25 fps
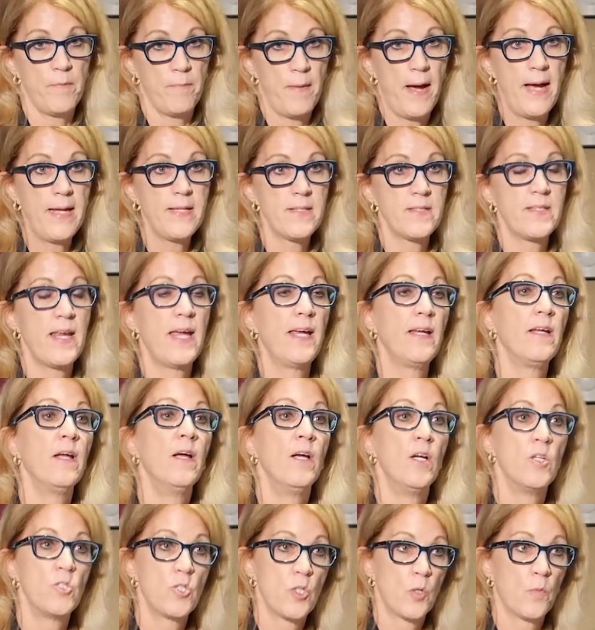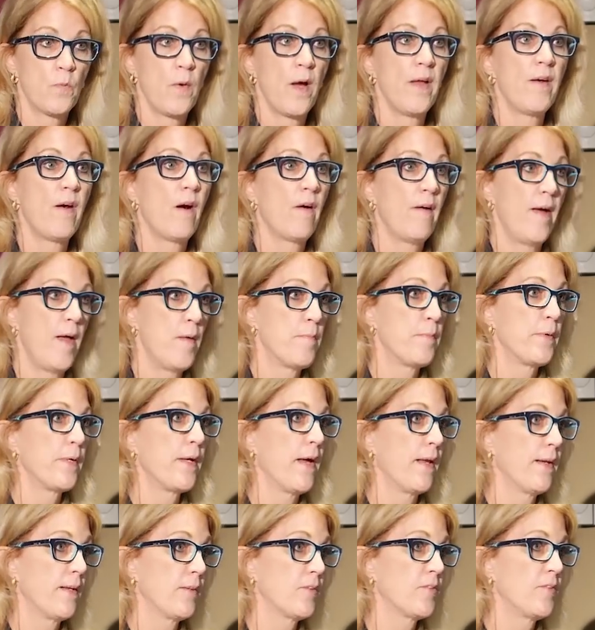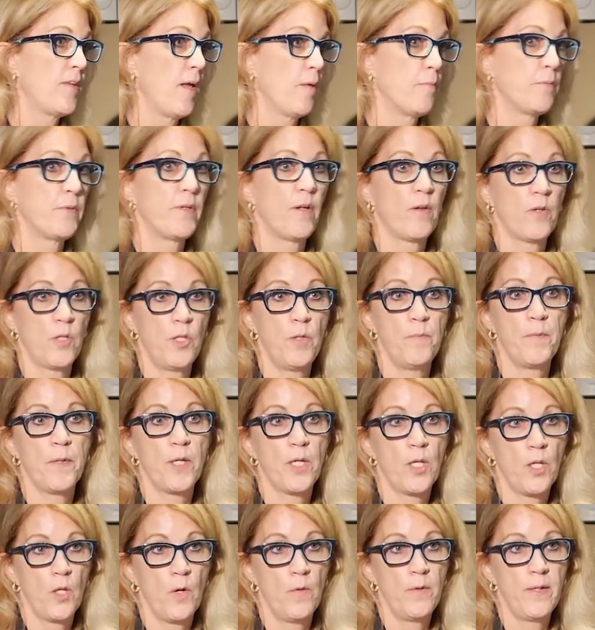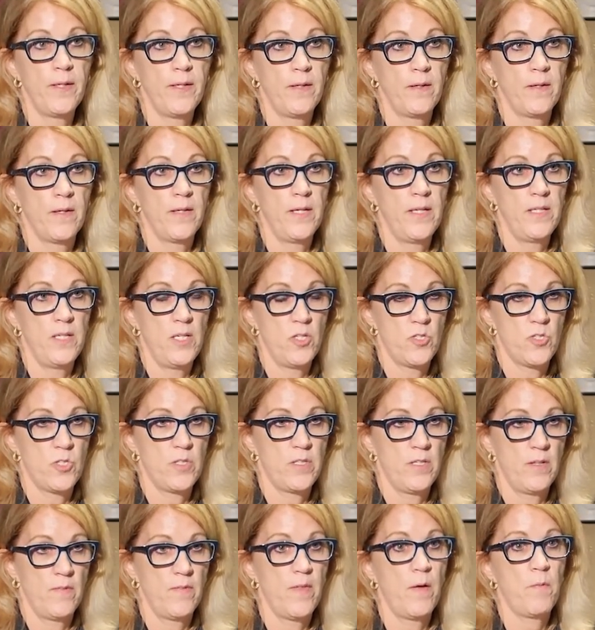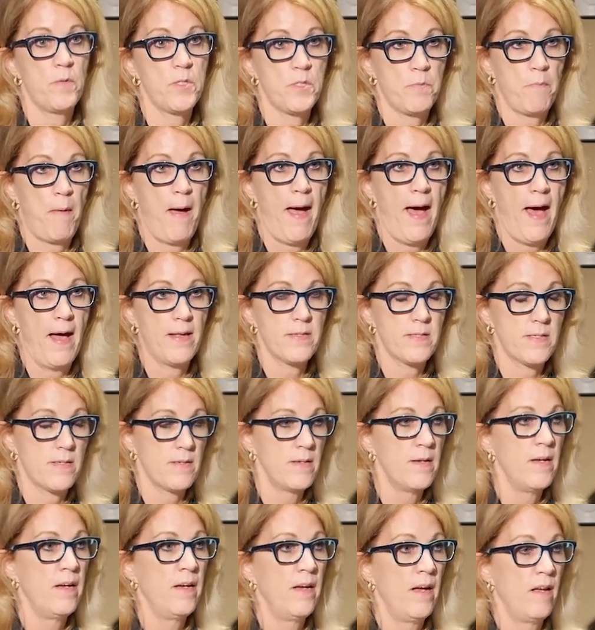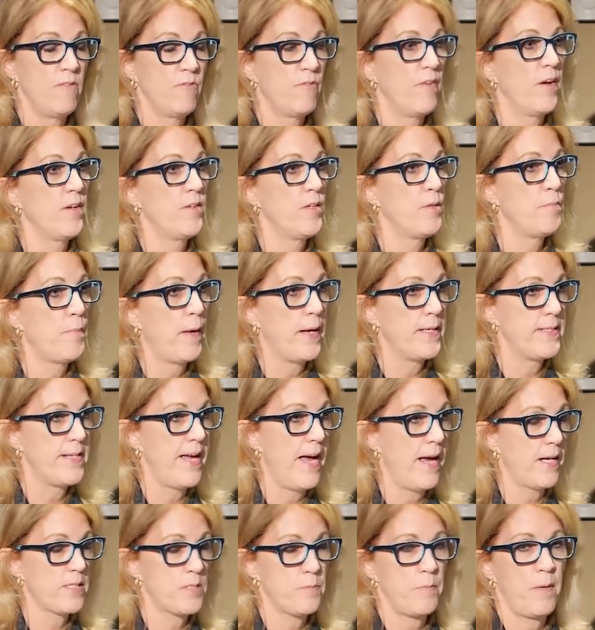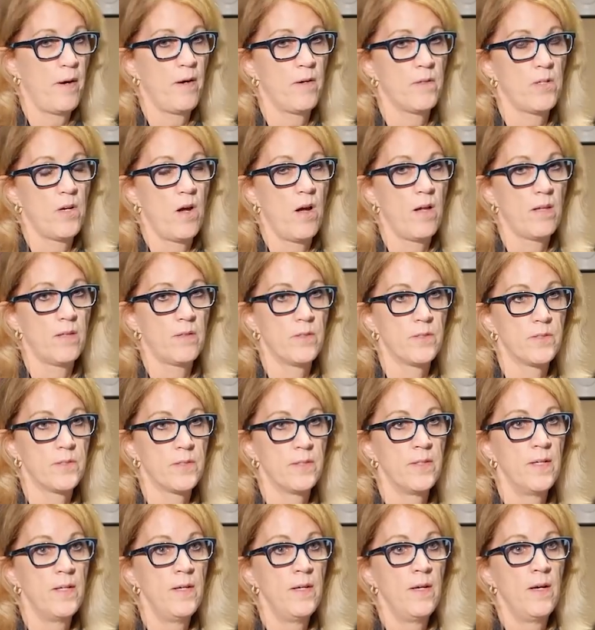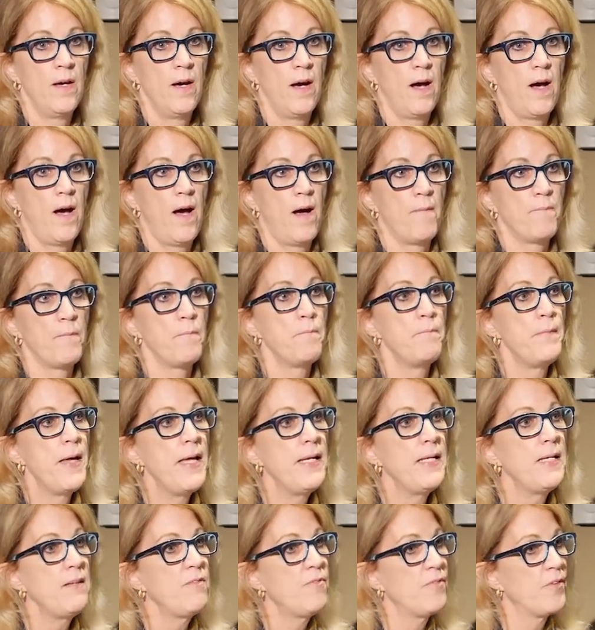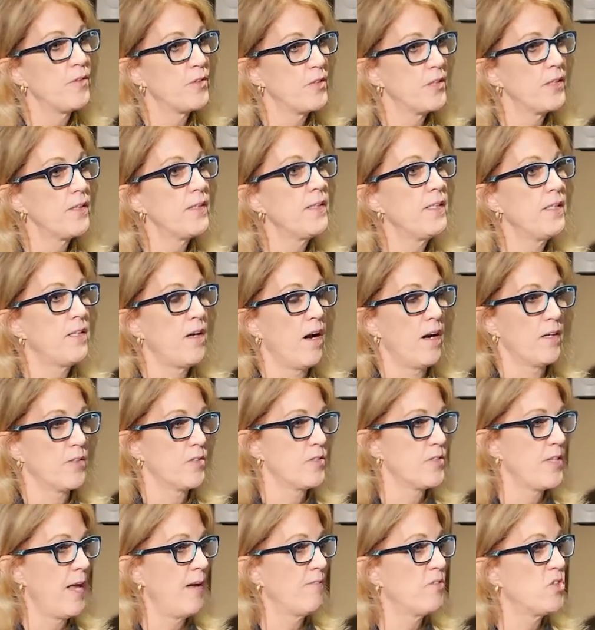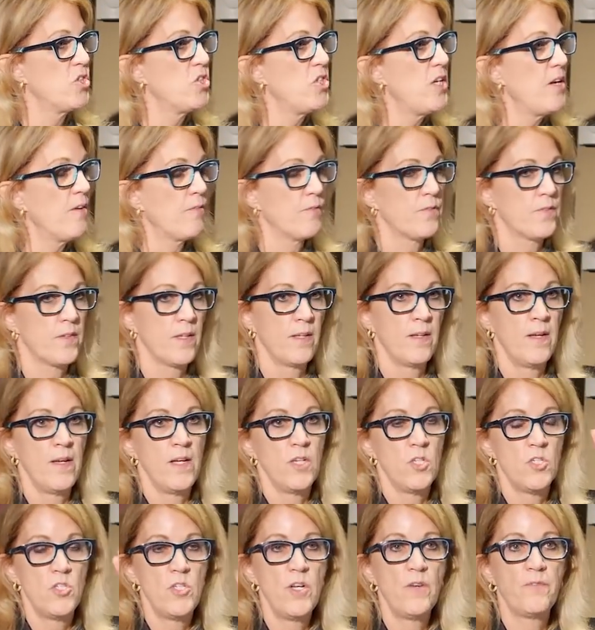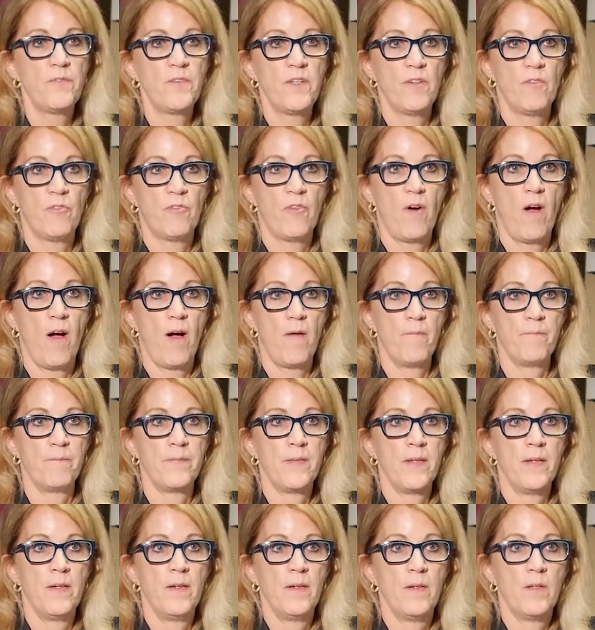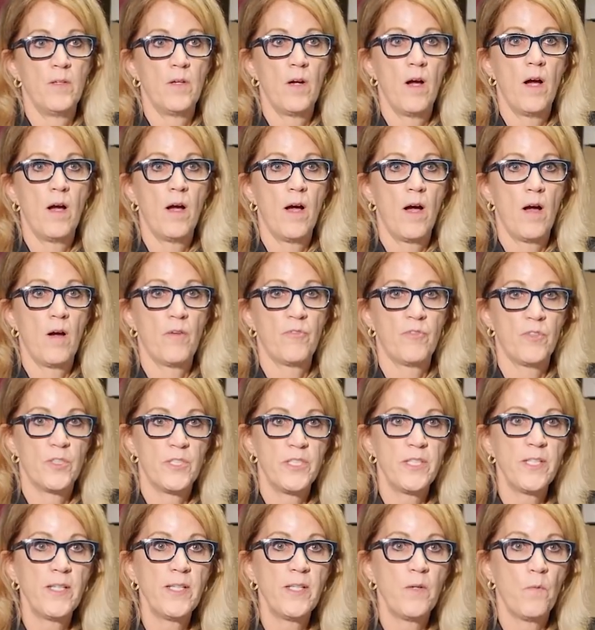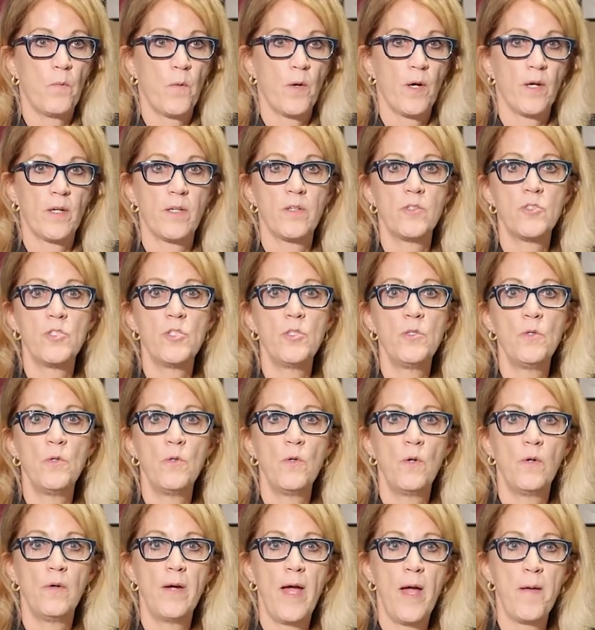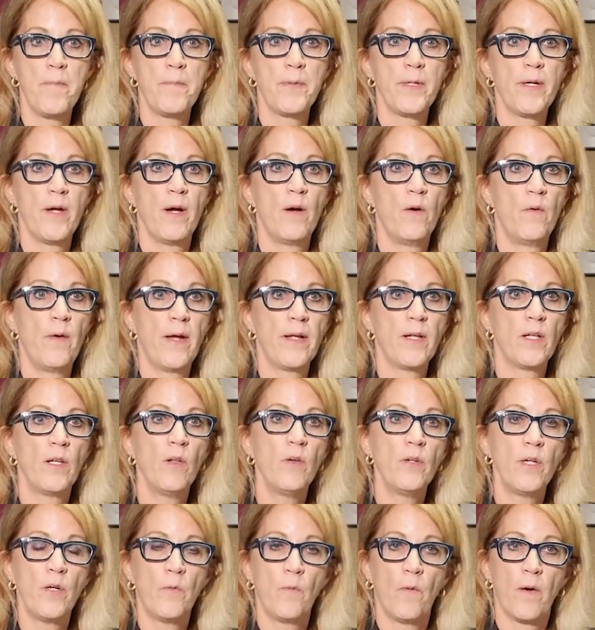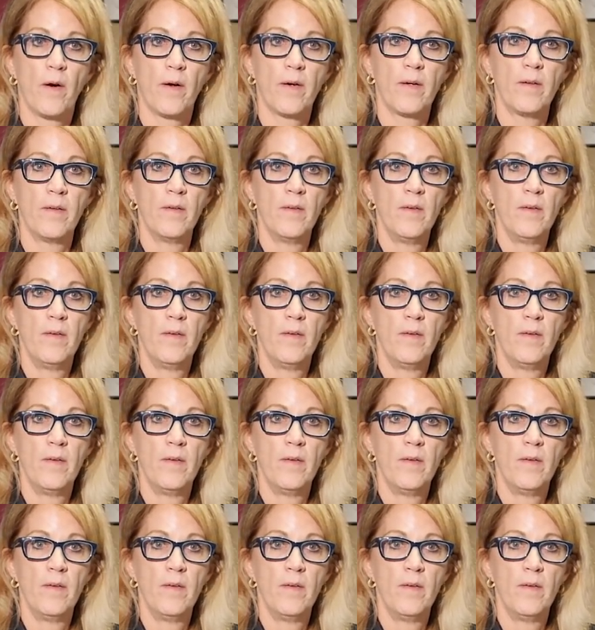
my state, to run our embryonic stem cell human cloning initiative that was passed and funded by taxpayer dollars. Many fertility doctors have shifted from fertility work to embryo and cloning work.